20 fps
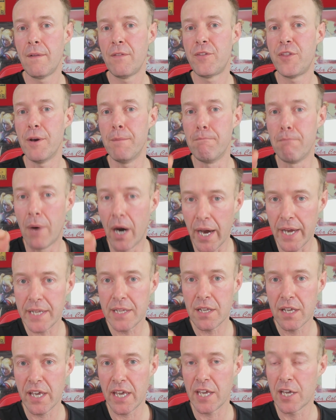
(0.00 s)
that
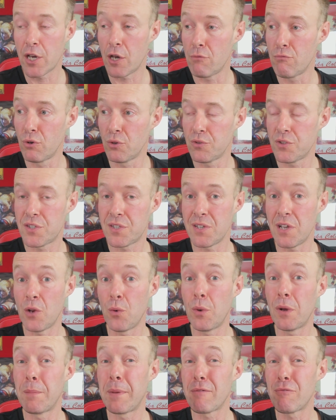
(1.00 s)
MindGeek, who
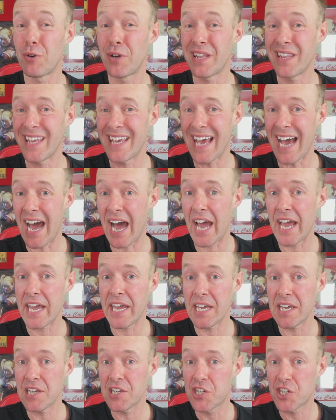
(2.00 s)
will be running the
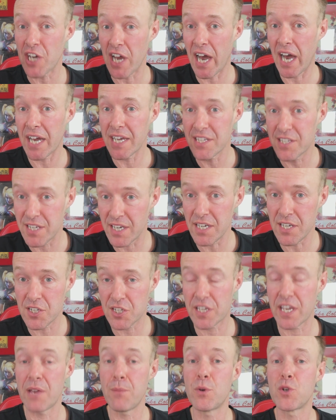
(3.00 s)
Age ID
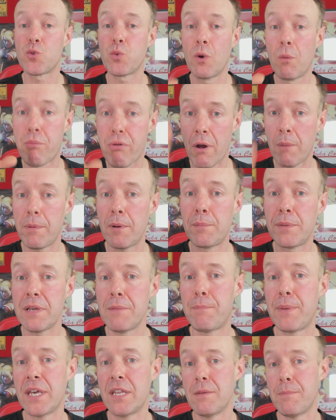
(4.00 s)
scheme, which will probably
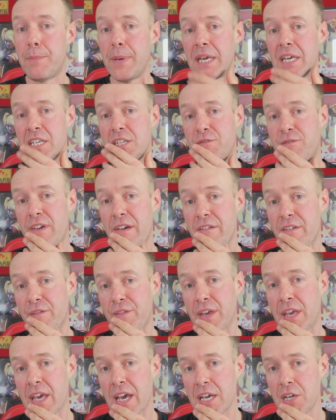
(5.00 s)
be the biggest
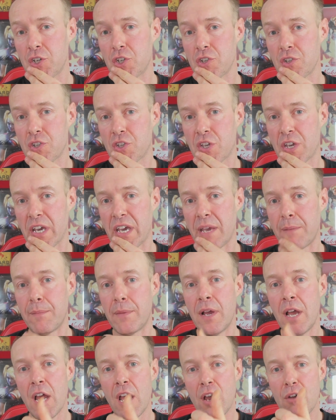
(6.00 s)
verification scheme,
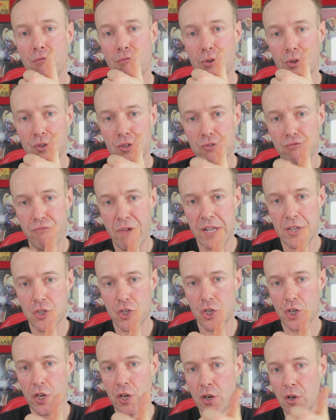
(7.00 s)
runs
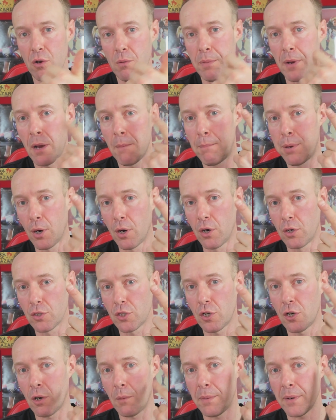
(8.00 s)
RedTube,
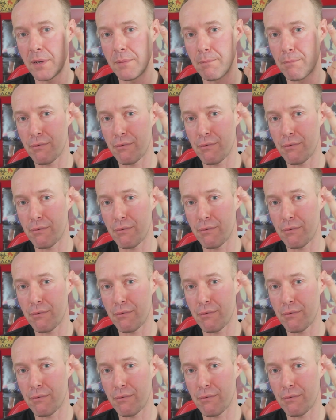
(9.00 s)
Pornhub and